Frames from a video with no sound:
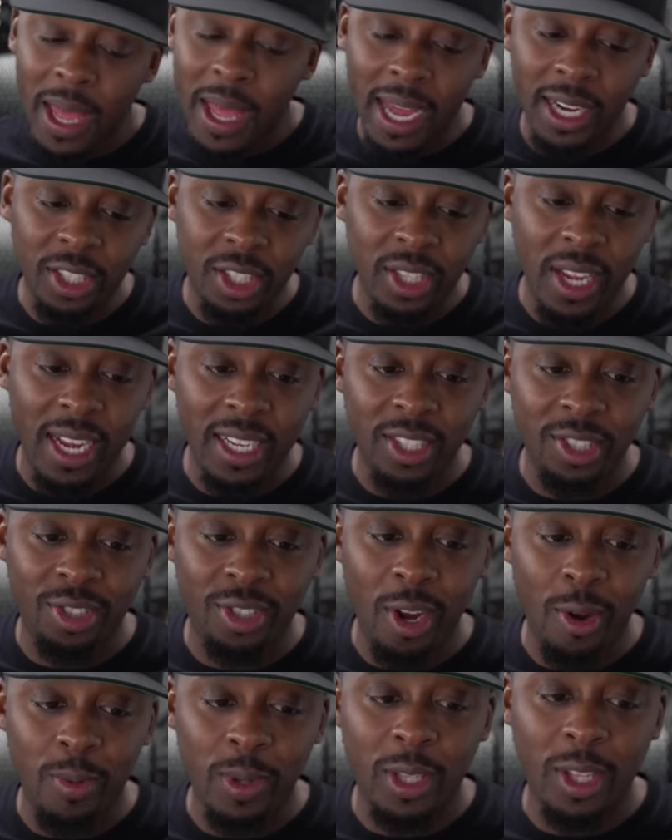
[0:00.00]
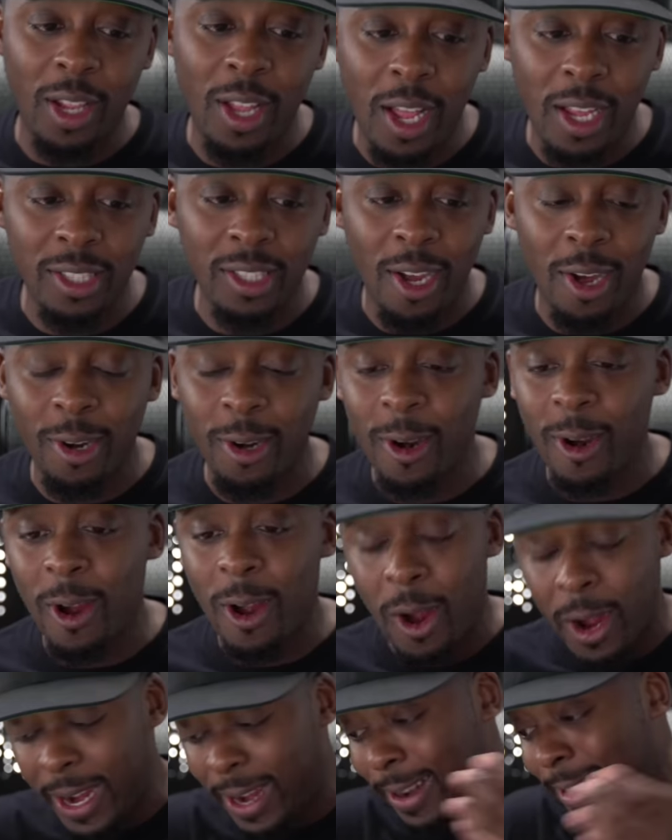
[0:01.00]
I'm not exactly sure what the laws
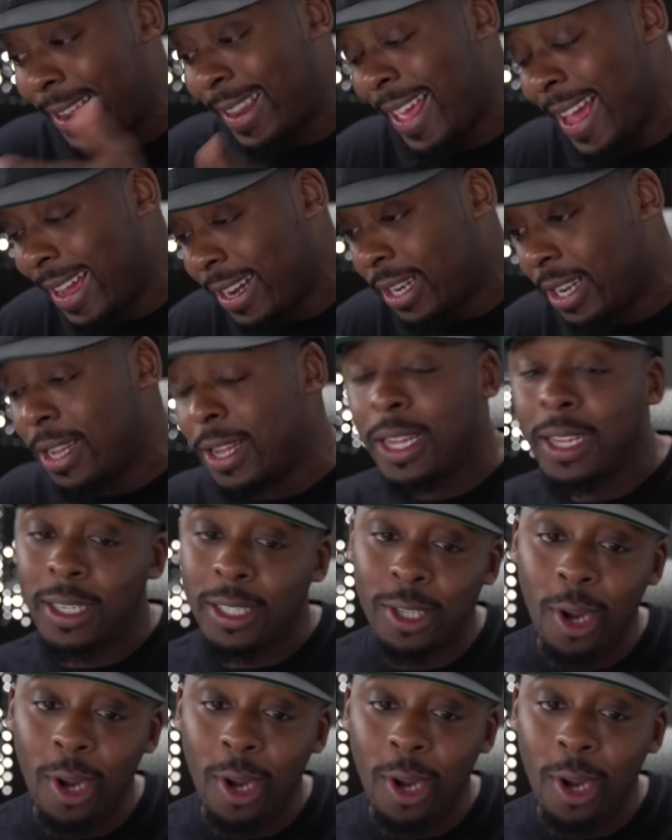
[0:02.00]
are in Atlanta.